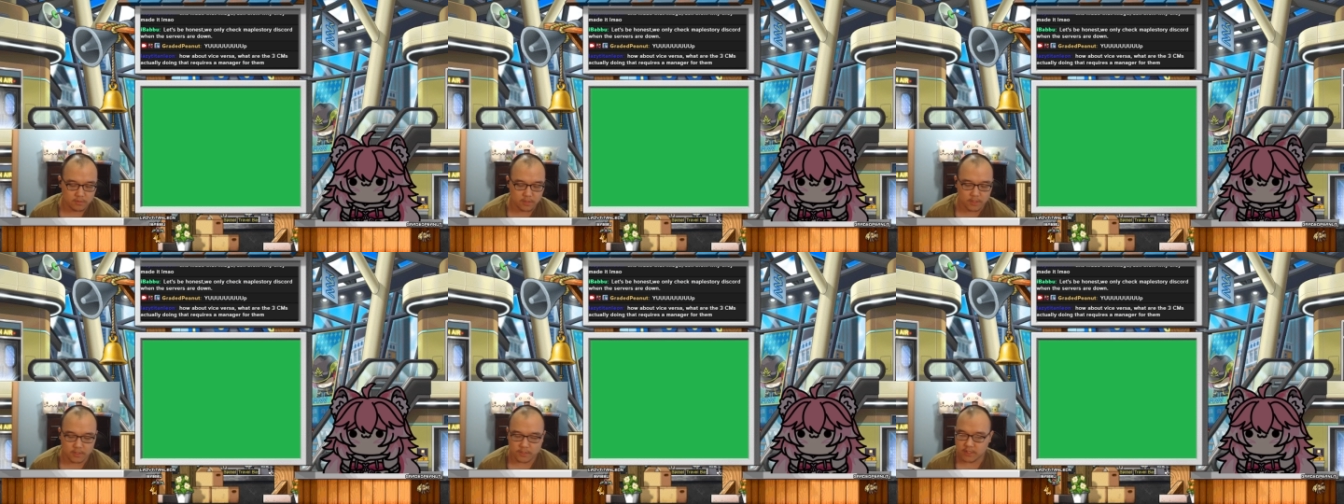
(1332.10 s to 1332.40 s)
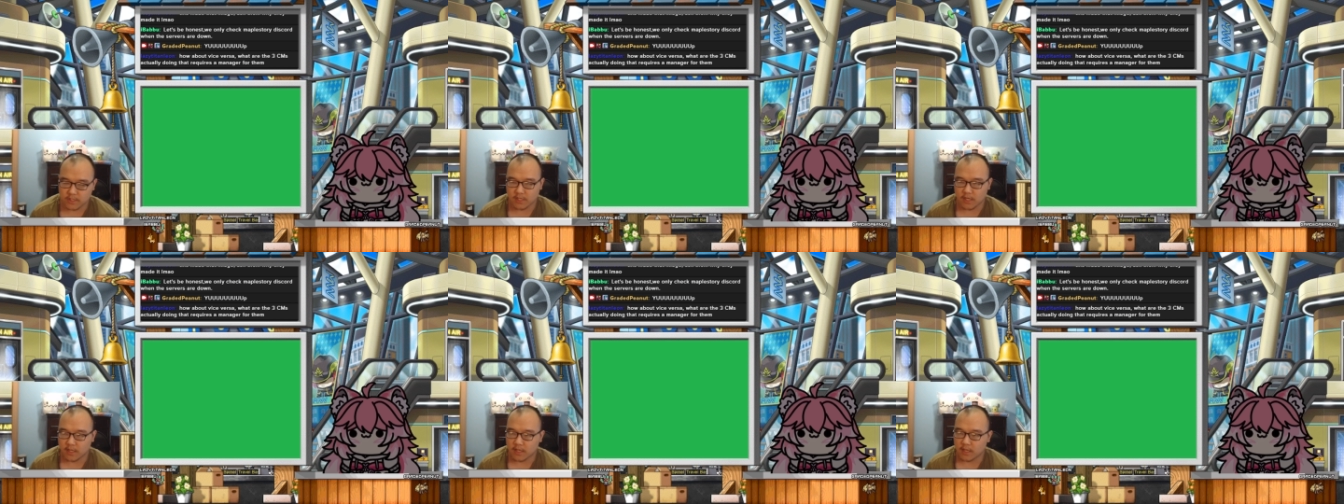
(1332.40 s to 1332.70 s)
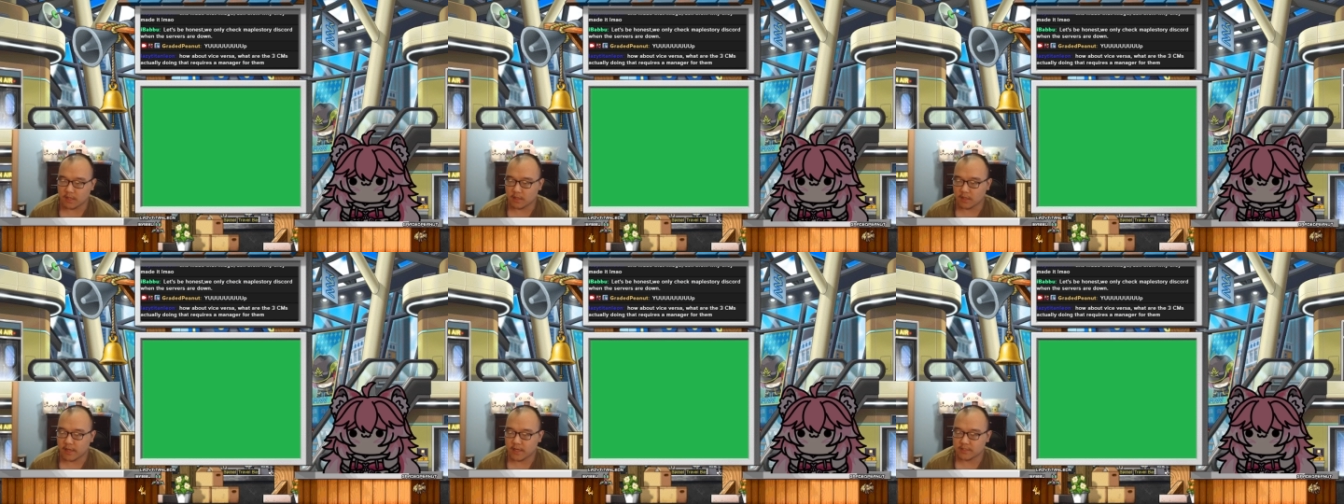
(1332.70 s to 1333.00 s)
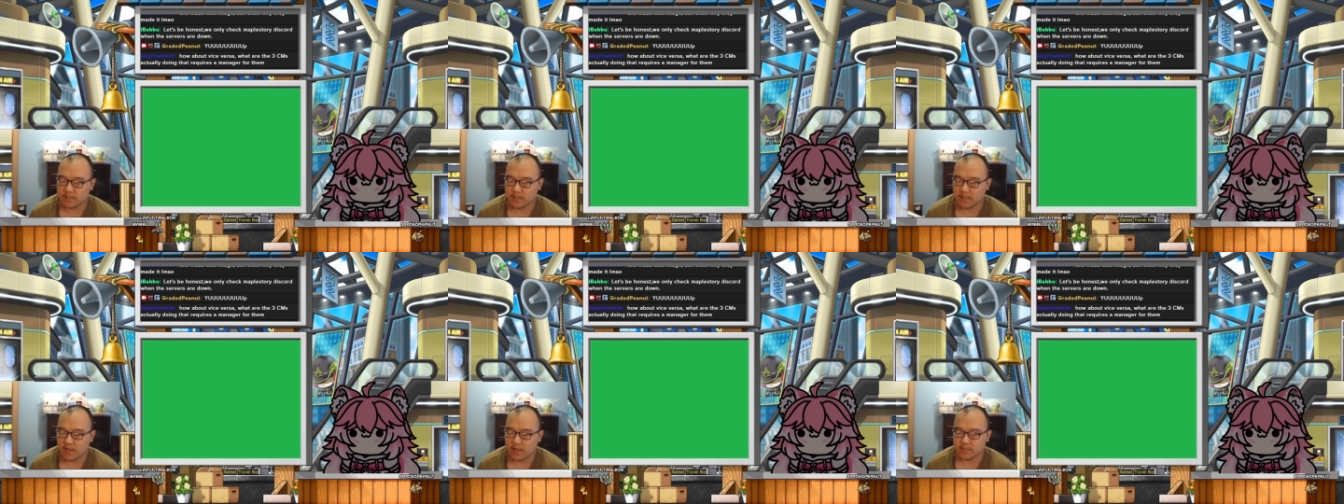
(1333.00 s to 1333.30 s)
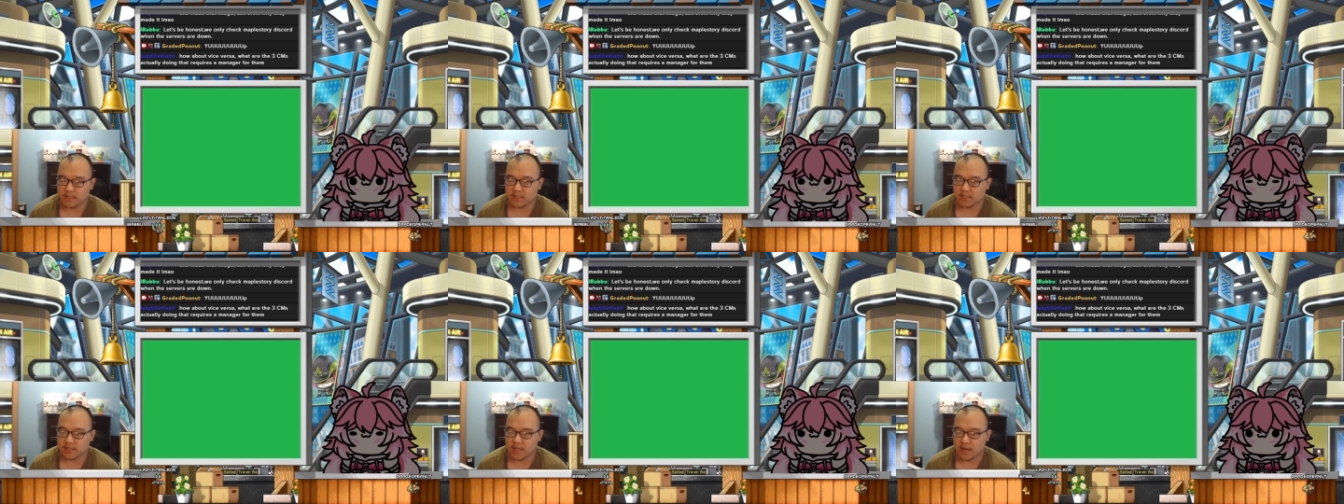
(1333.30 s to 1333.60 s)
just gonna get lazy, and
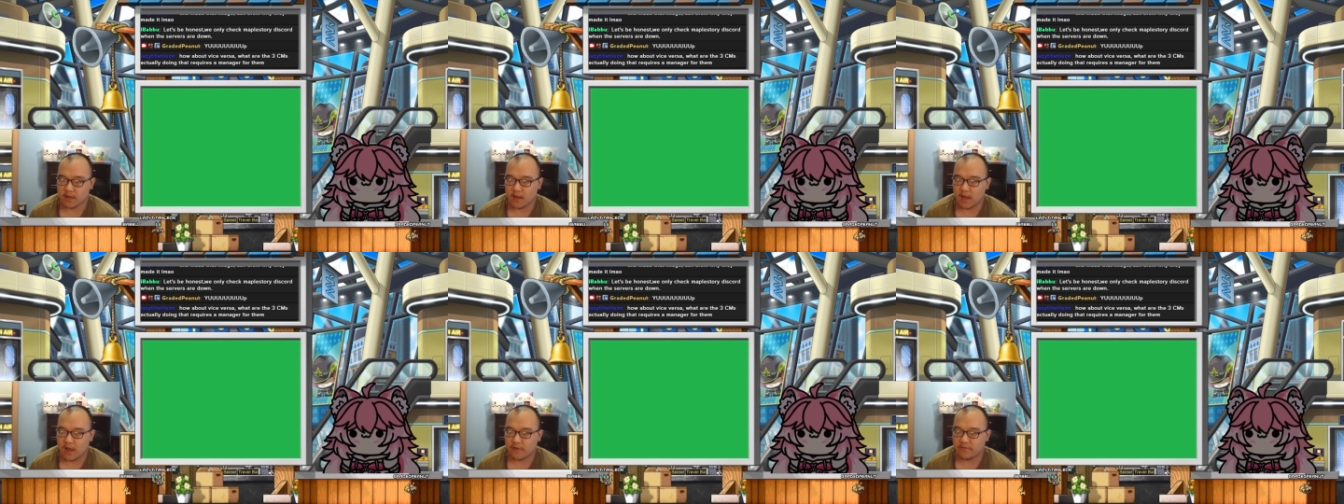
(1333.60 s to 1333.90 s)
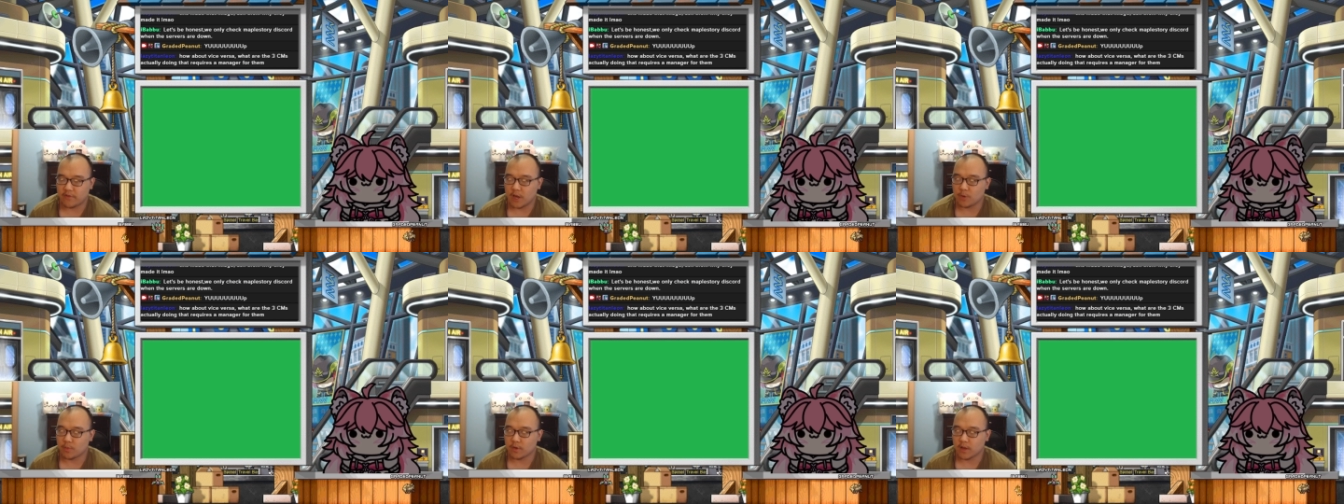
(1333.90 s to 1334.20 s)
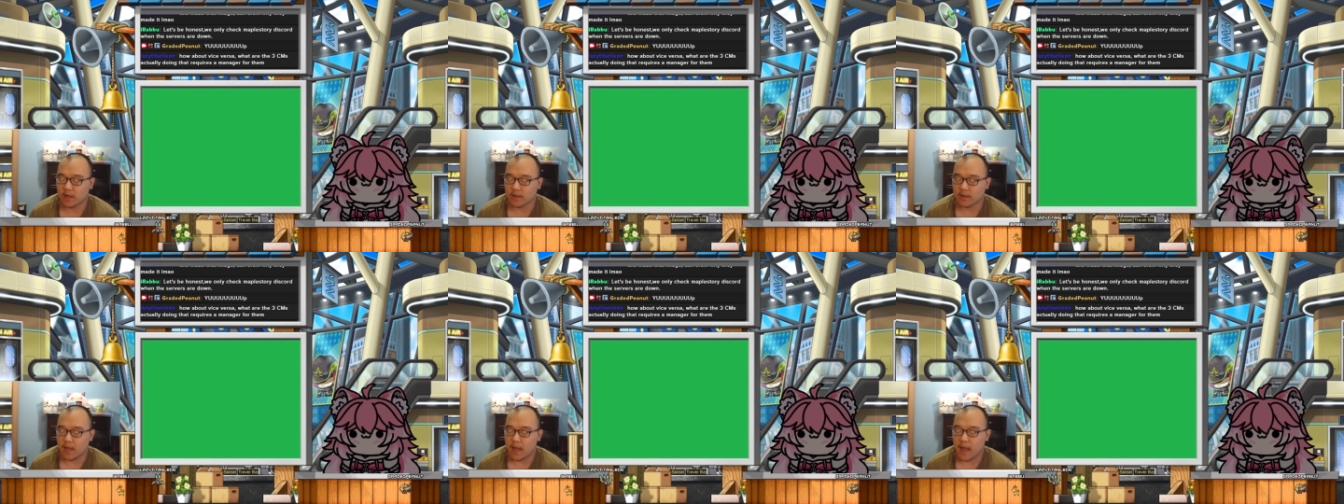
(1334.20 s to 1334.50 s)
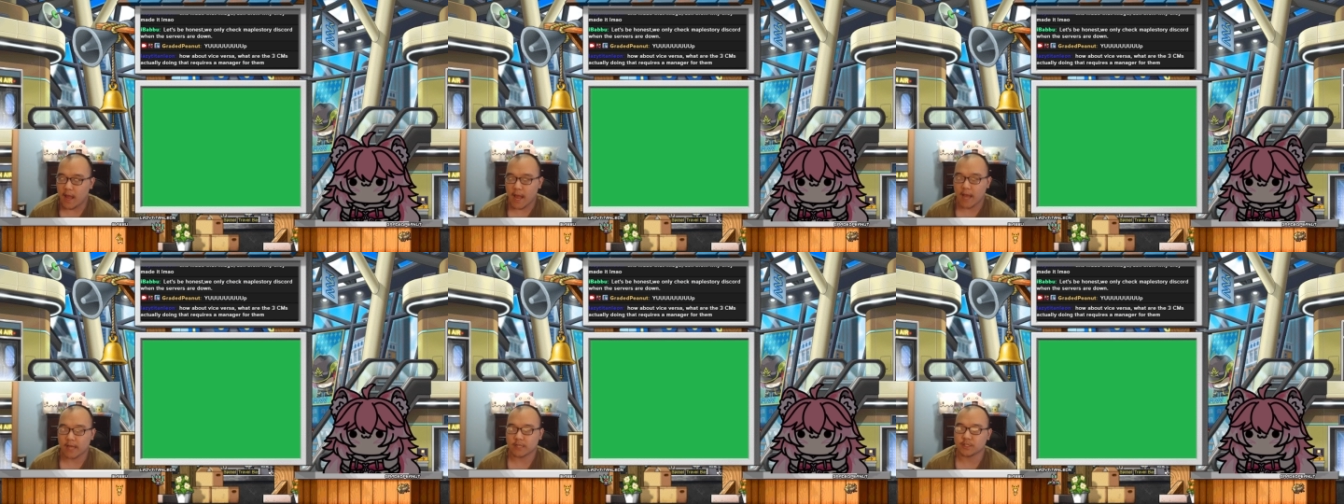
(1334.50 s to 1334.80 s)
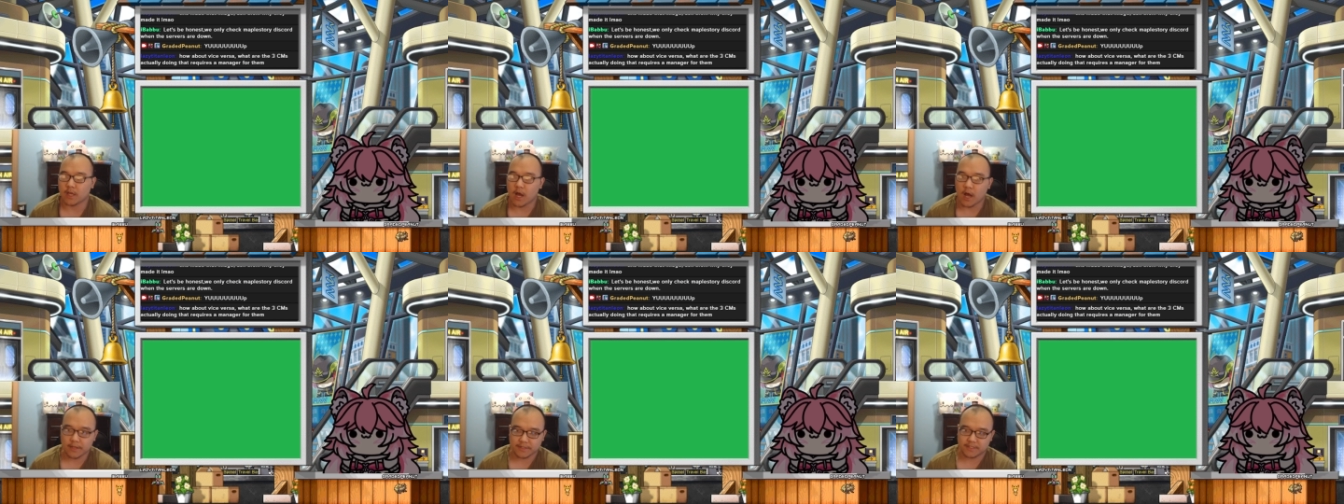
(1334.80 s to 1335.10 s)
it's just not gonna have anyone like
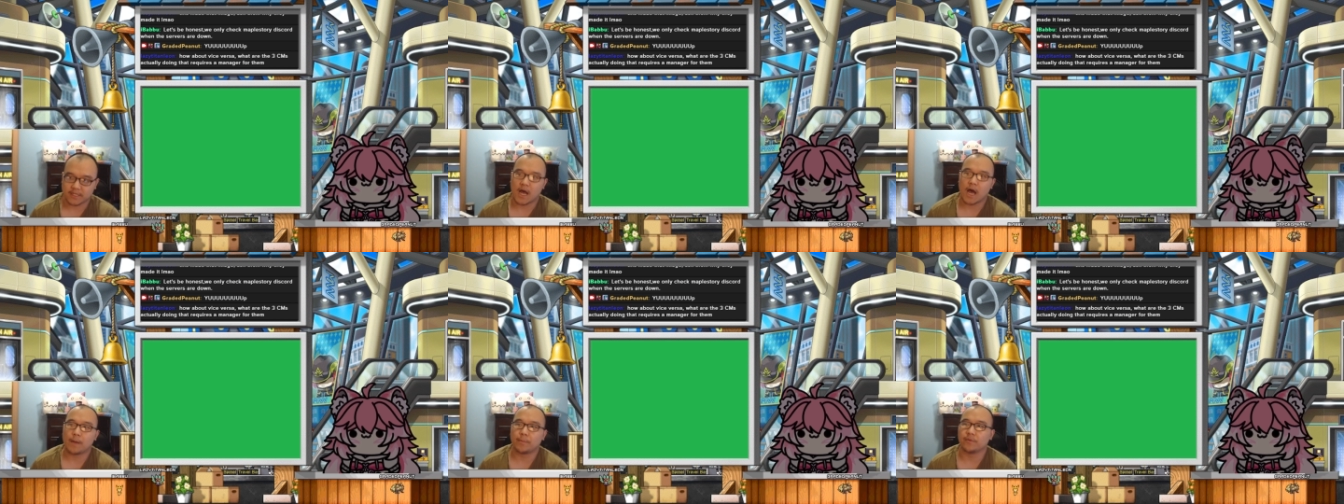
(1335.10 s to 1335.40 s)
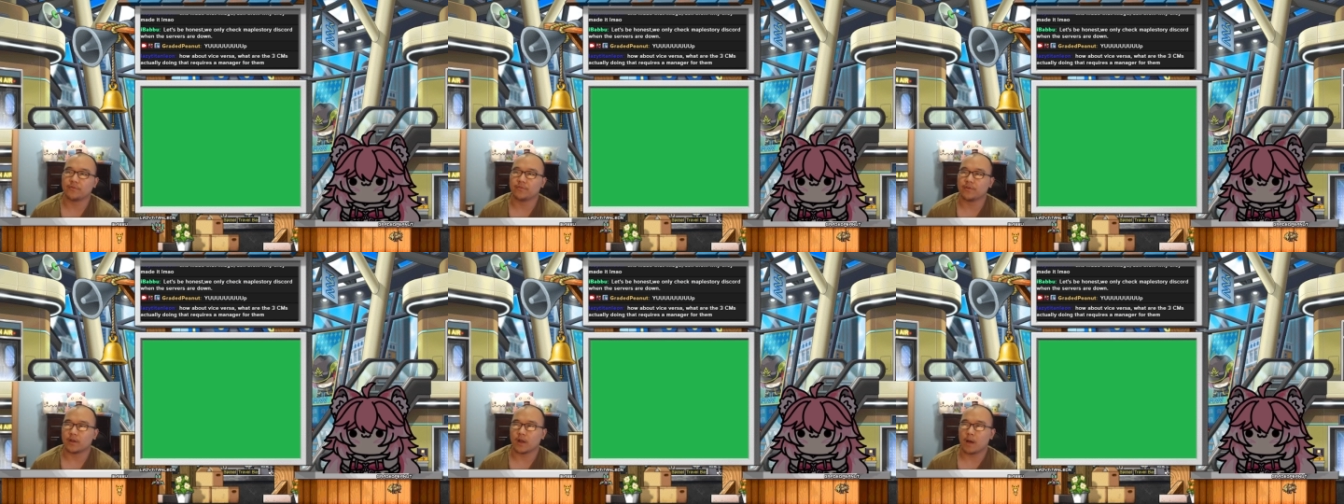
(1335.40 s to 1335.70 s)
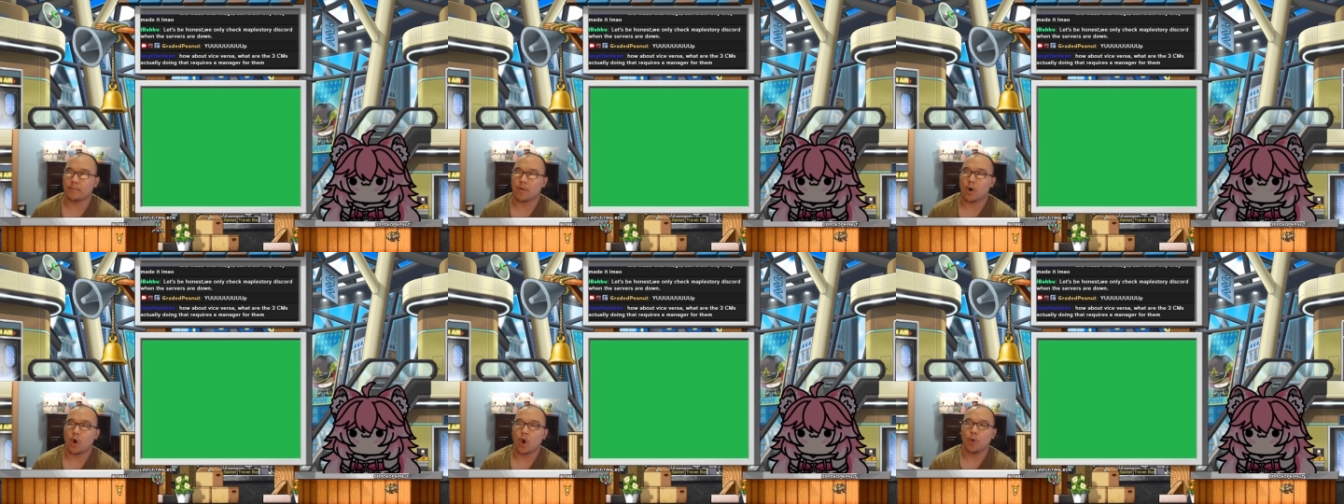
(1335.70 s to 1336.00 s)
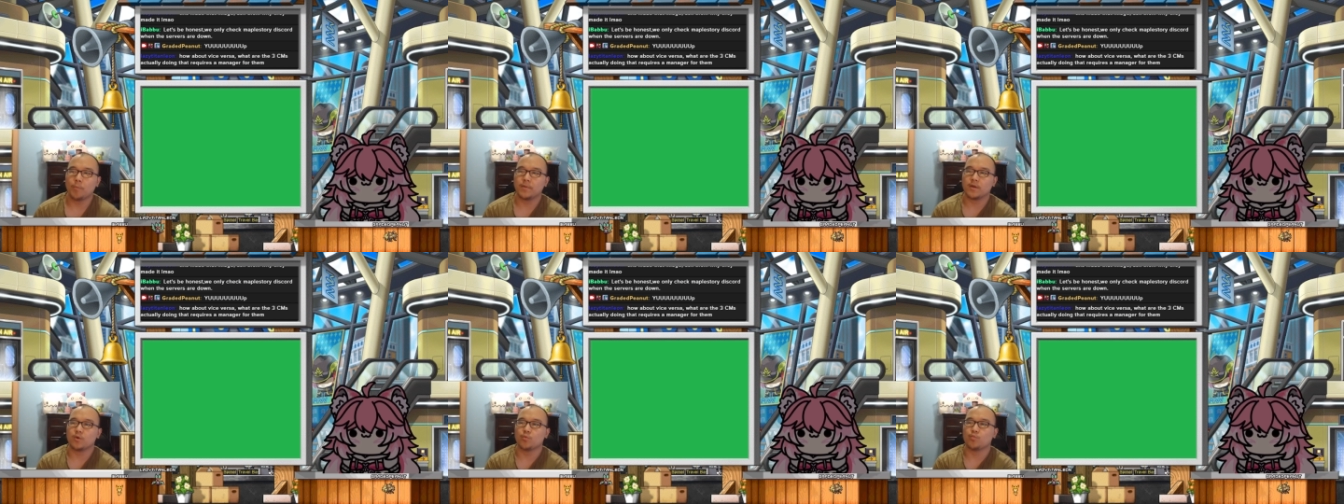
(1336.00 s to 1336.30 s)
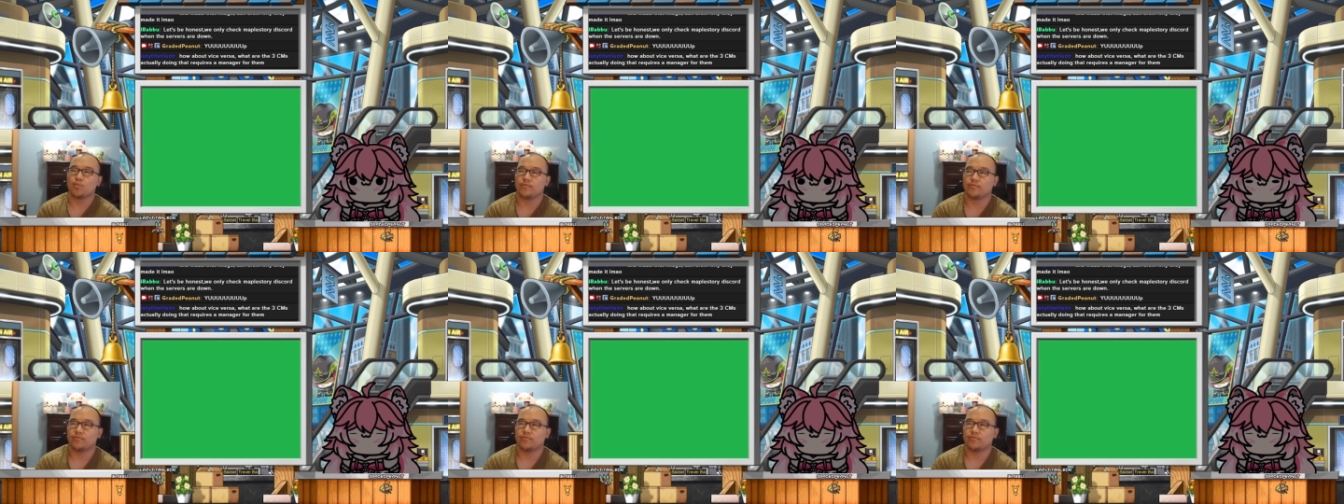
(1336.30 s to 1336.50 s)
actually on top of it. I'm hoping